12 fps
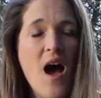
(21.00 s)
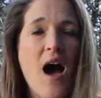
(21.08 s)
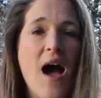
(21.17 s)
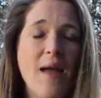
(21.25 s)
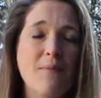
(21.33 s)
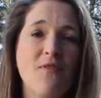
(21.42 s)

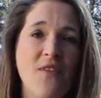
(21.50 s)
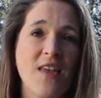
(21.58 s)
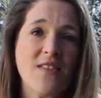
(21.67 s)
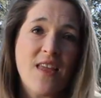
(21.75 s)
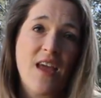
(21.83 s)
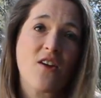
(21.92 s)
I'm
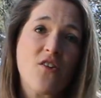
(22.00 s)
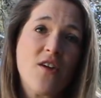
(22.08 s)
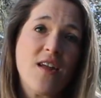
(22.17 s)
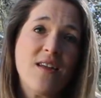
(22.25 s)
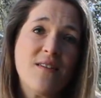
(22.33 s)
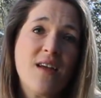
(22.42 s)
Faith
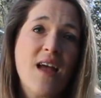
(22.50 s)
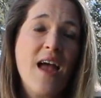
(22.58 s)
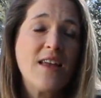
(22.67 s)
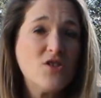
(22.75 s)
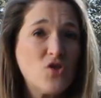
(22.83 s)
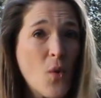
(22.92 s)
Kickery.
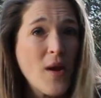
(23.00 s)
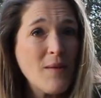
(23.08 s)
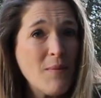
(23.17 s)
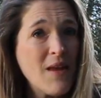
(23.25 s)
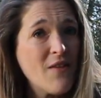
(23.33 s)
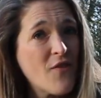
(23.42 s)

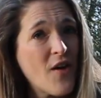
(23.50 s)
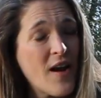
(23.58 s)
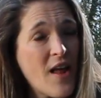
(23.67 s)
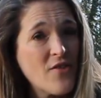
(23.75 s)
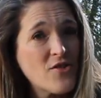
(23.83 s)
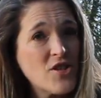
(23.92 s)
Join me for
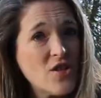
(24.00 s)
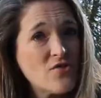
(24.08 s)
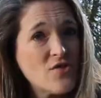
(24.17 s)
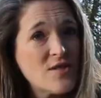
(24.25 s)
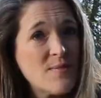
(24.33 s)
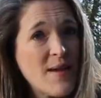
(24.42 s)
another
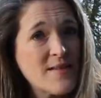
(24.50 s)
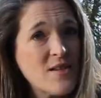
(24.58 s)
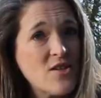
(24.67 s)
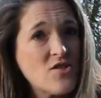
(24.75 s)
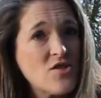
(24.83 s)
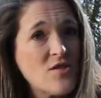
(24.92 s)
children's
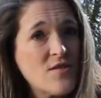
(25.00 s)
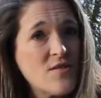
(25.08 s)
message.